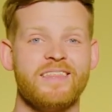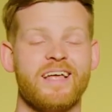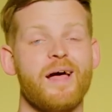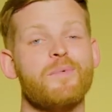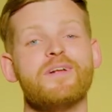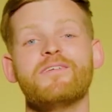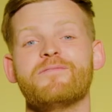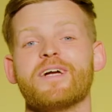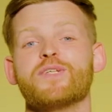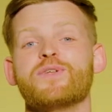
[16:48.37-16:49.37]
then I'm going to
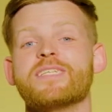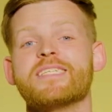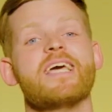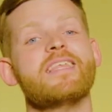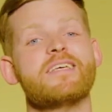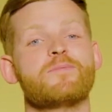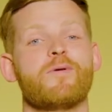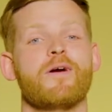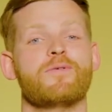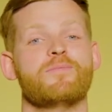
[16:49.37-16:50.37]
invite you to say this
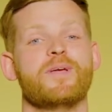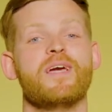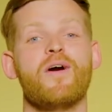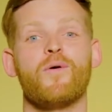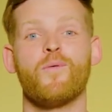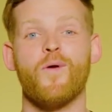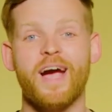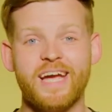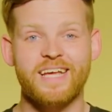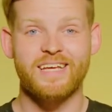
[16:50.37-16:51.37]
prayer with me
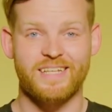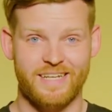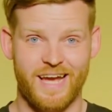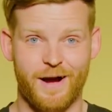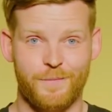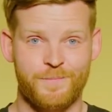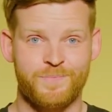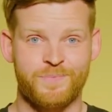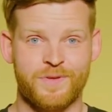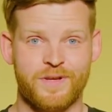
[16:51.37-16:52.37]
right now.
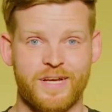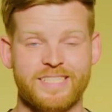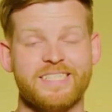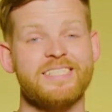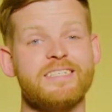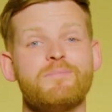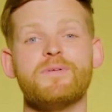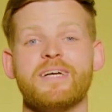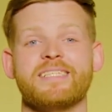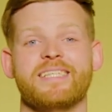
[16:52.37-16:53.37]
It's as
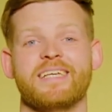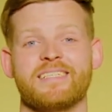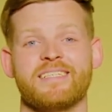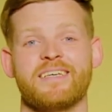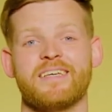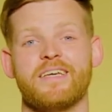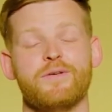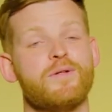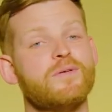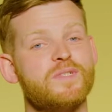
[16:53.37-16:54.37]
simple as this. Can
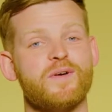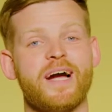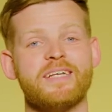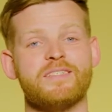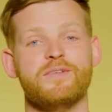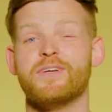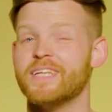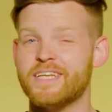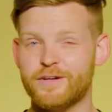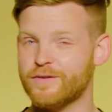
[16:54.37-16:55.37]
you close your eyes so you
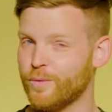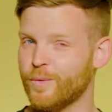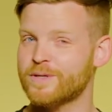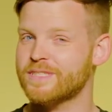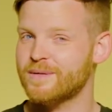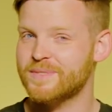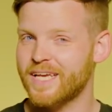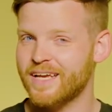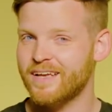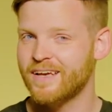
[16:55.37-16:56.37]
can hear the words that I'm
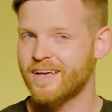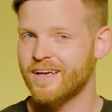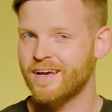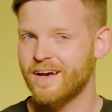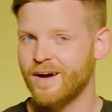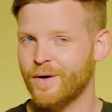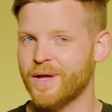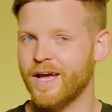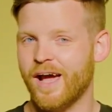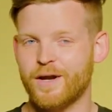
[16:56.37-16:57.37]
saying?
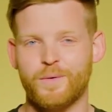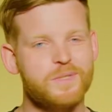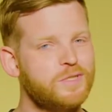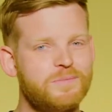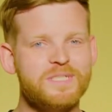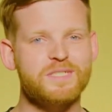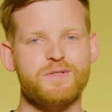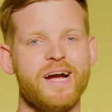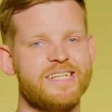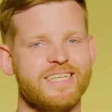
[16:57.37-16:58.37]
Okay, I don't want you to be
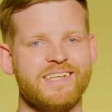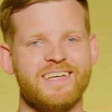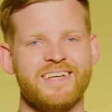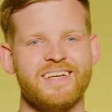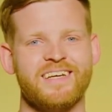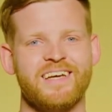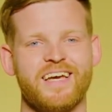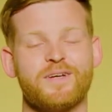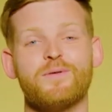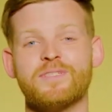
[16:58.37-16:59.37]
distracted.
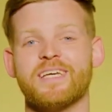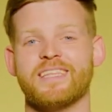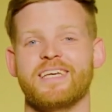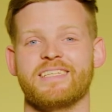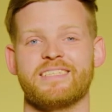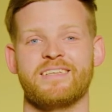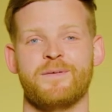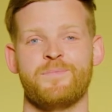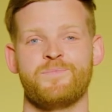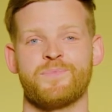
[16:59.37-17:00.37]
It goes like this
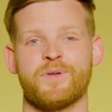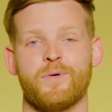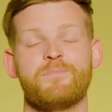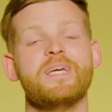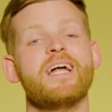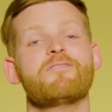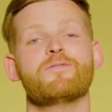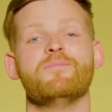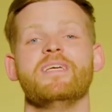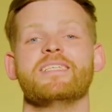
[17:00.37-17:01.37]
Repeat
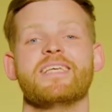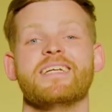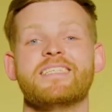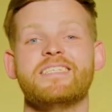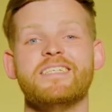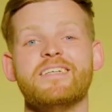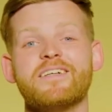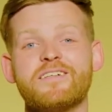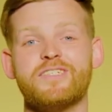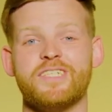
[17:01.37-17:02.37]
after me. Say,
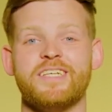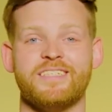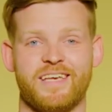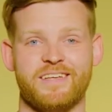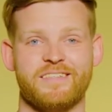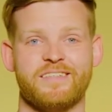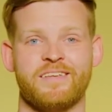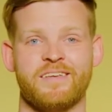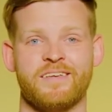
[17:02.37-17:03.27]
Dear Jesus,